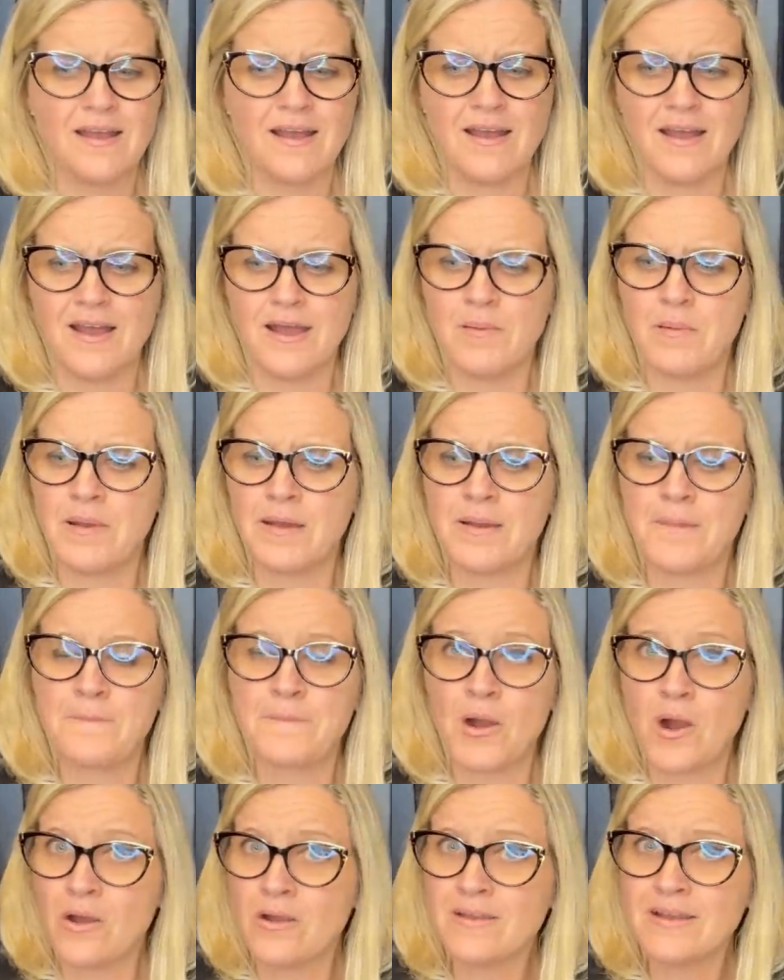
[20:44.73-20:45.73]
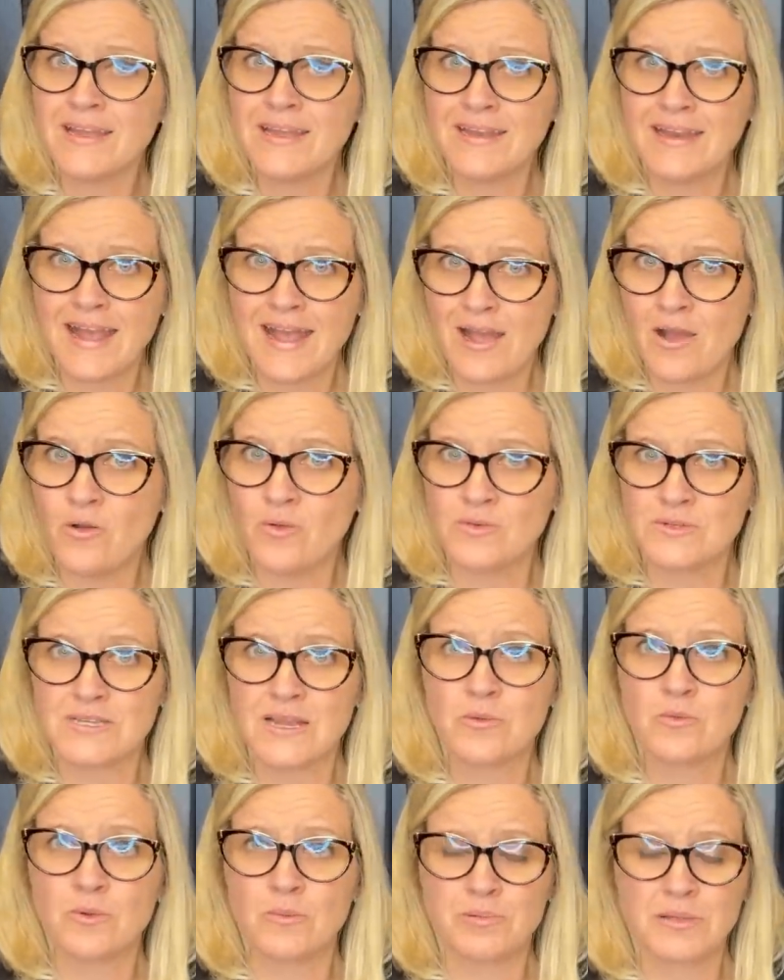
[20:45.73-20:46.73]
Um, part it
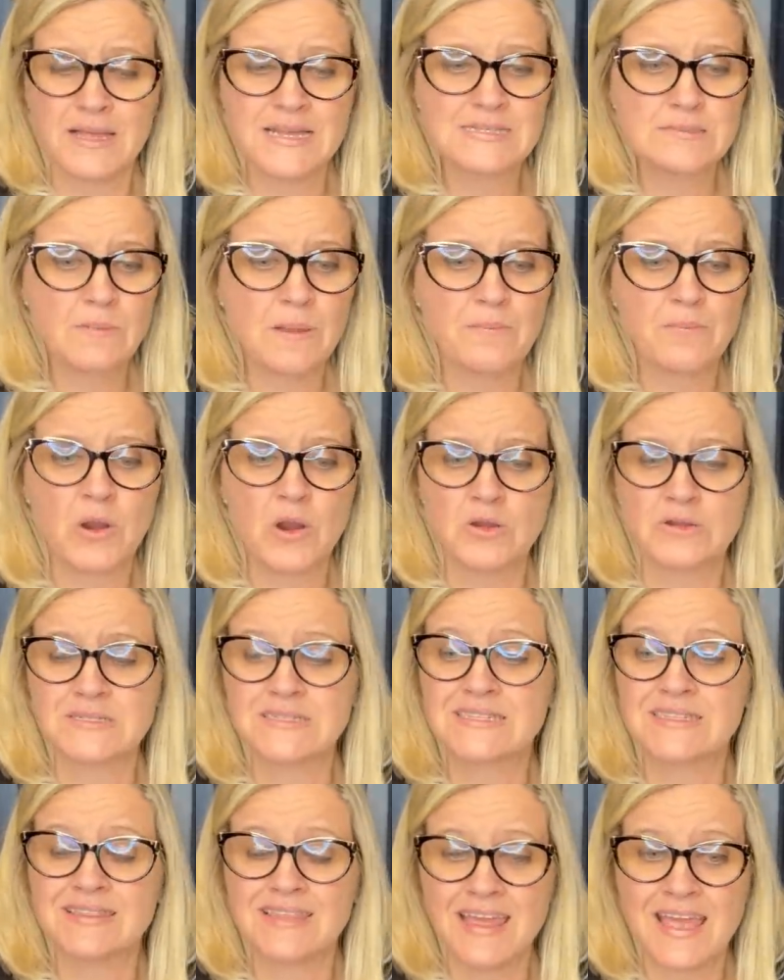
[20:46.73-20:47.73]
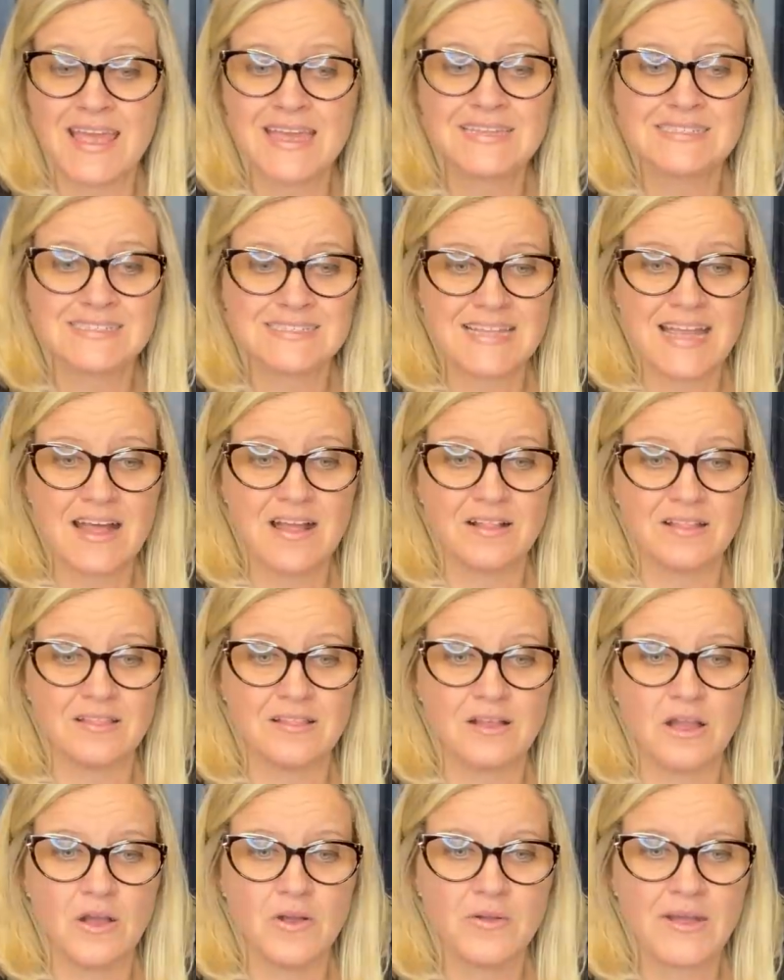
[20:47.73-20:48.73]
out. Replacement parts, they
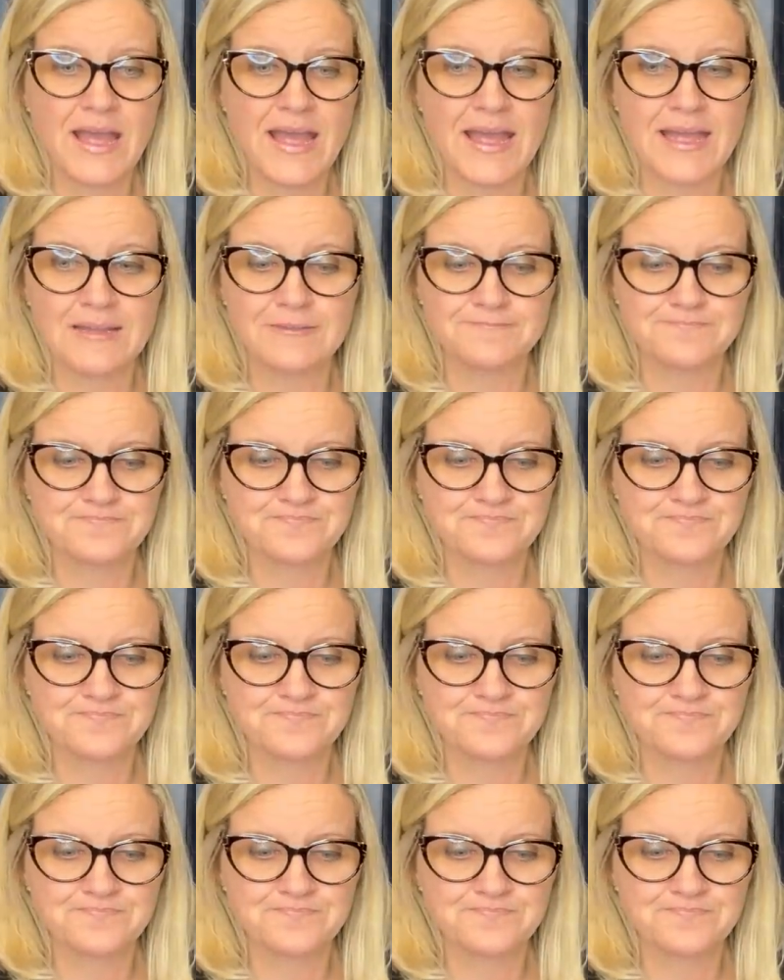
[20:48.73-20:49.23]
sell. Okay.